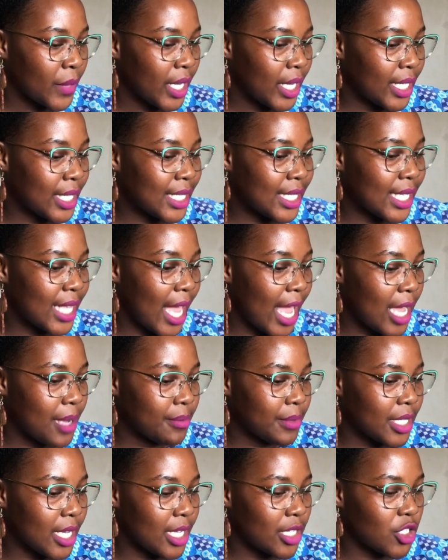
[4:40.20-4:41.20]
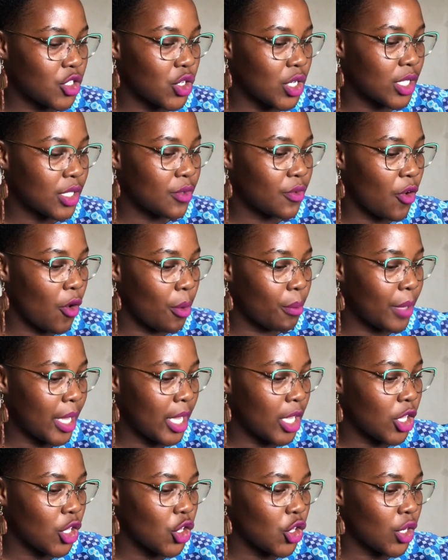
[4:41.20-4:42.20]
It is aimed at
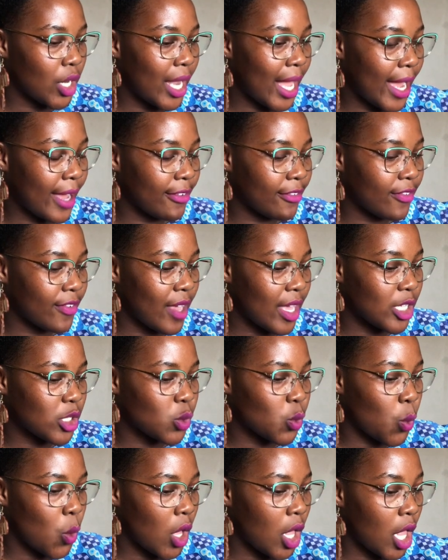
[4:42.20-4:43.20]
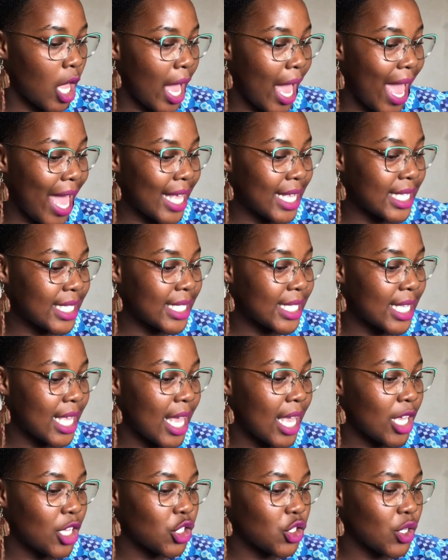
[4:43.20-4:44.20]
transforming your life as well as
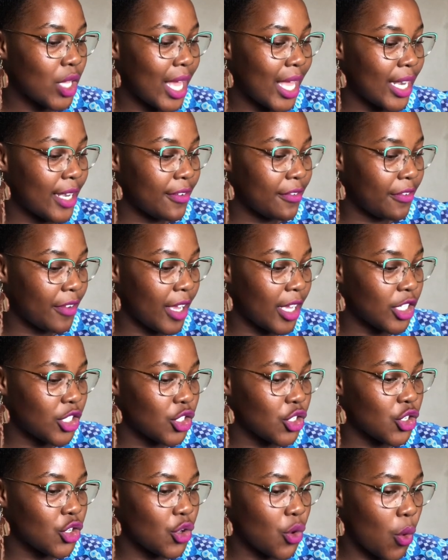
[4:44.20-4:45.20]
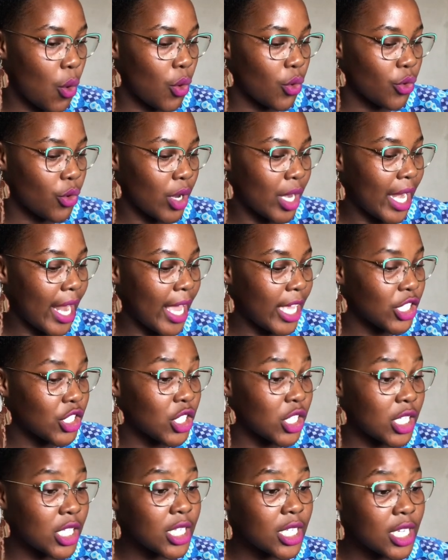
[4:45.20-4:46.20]
to elevate your
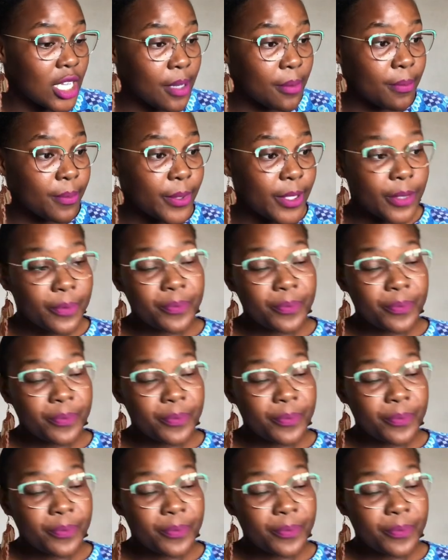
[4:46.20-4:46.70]
relationships.